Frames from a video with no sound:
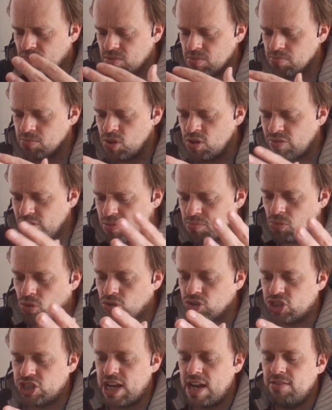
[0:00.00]
moving
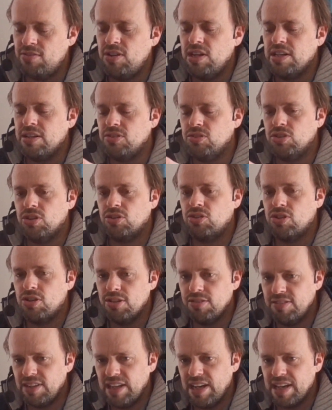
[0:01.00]
more generally in your
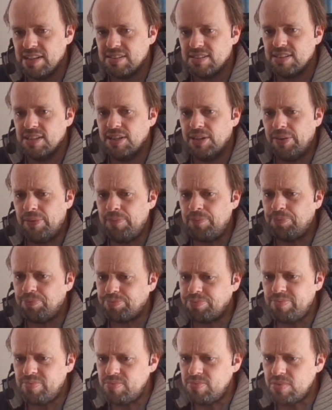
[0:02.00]
cover letter,
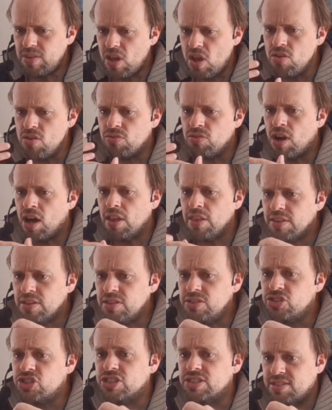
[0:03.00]
rather
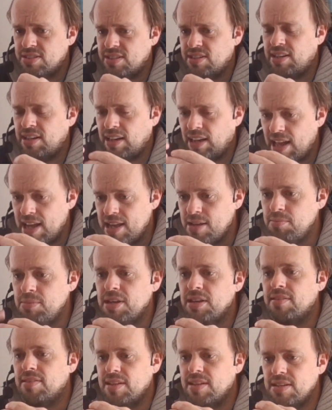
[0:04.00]
than just
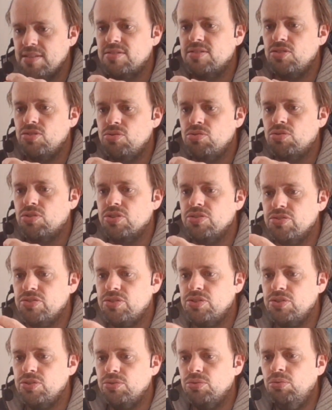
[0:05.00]
claiming things that you can
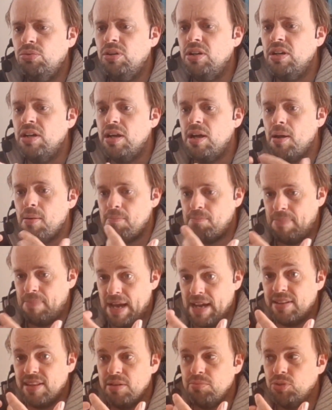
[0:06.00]
do,
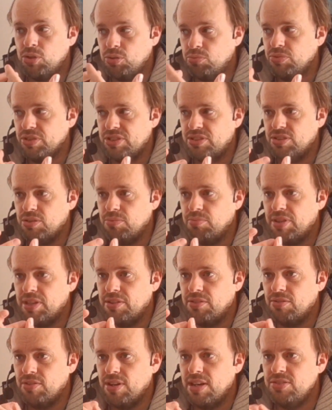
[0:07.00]
back them up with
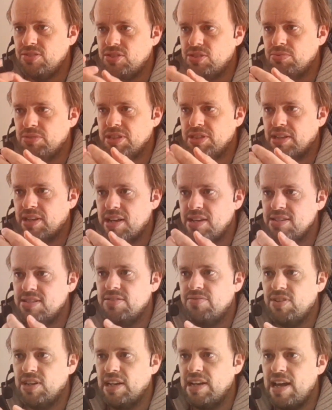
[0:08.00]
something, right? So in the
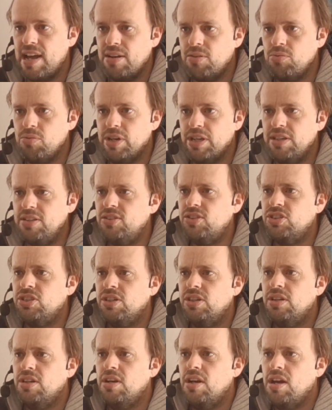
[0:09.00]
case of a language,
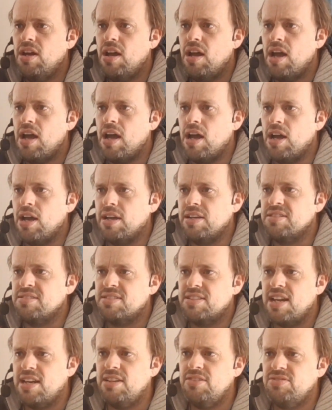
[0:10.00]

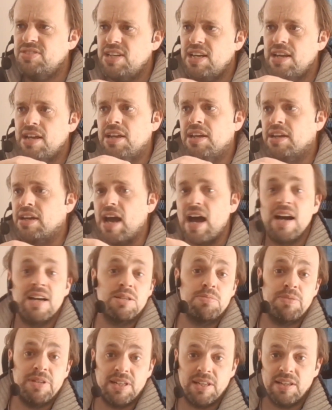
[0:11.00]
instead of saying I
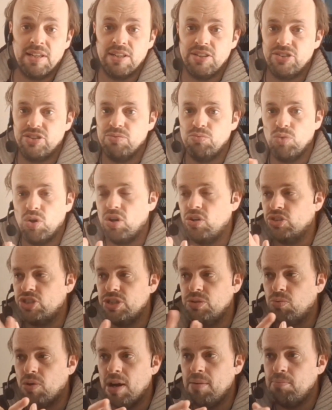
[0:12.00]
speak English and
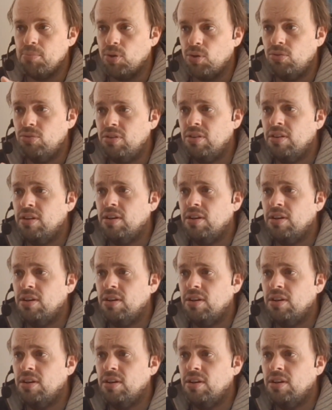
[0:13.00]
Oshiwambo,